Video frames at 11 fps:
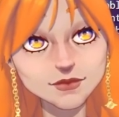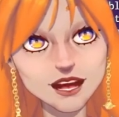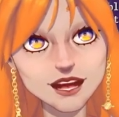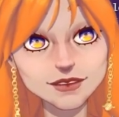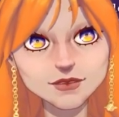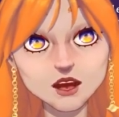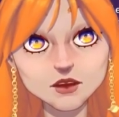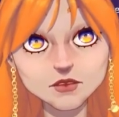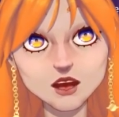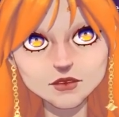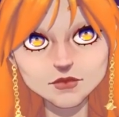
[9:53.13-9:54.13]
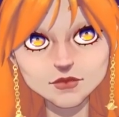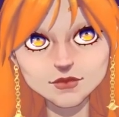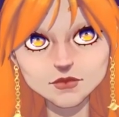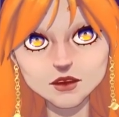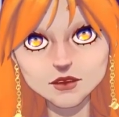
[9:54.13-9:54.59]
You know, but
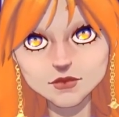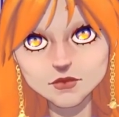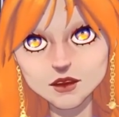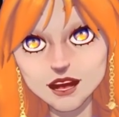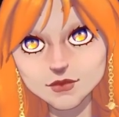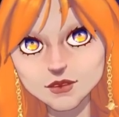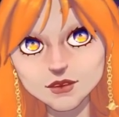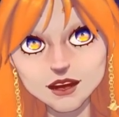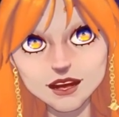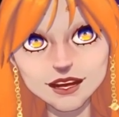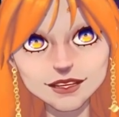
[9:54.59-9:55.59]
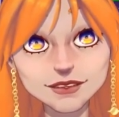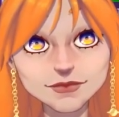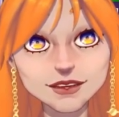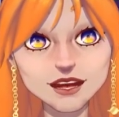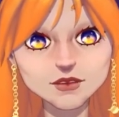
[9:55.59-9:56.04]
if you ever need a
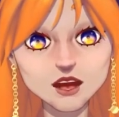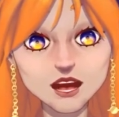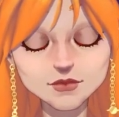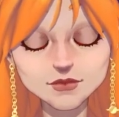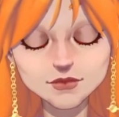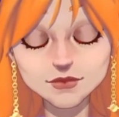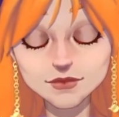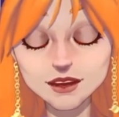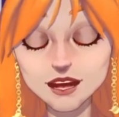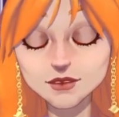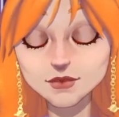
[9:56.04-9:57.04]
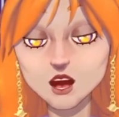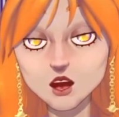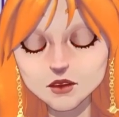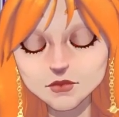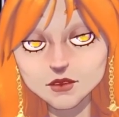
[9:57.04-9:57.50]
time off or such,
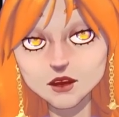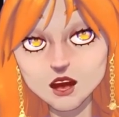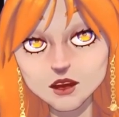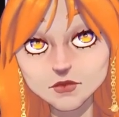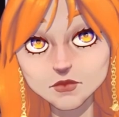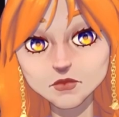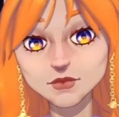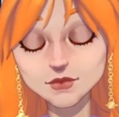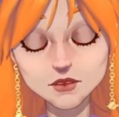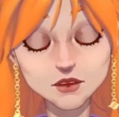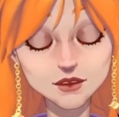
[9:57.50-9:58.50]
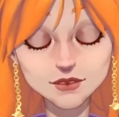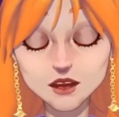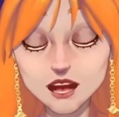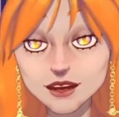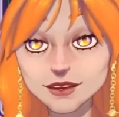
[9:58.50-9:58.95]
don't Don't worry
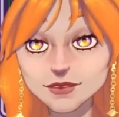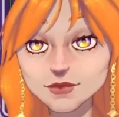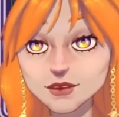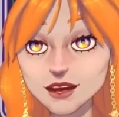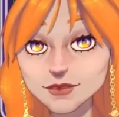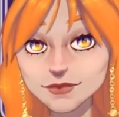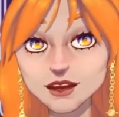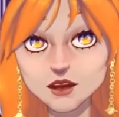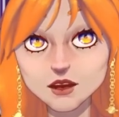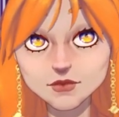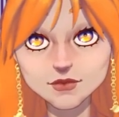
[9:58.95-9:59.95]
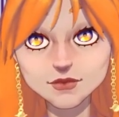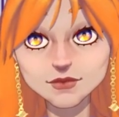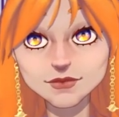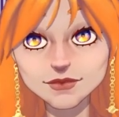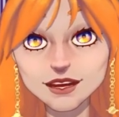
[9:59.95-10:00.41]
about it. Just, you know,
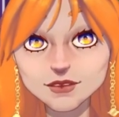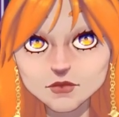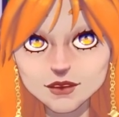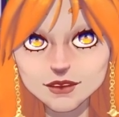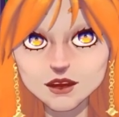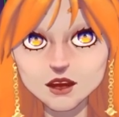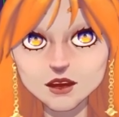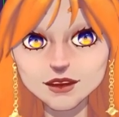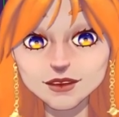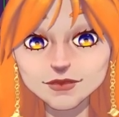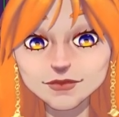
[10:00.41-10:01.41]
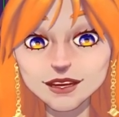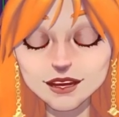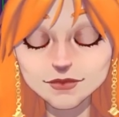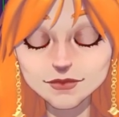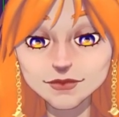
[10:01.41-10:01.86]
let me know and
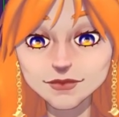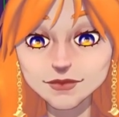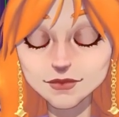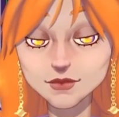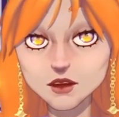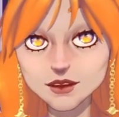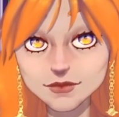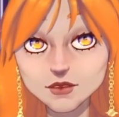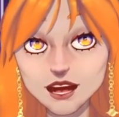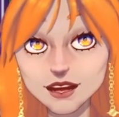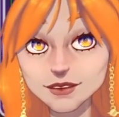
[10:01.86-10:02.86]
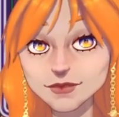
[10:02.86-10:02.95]
all is well.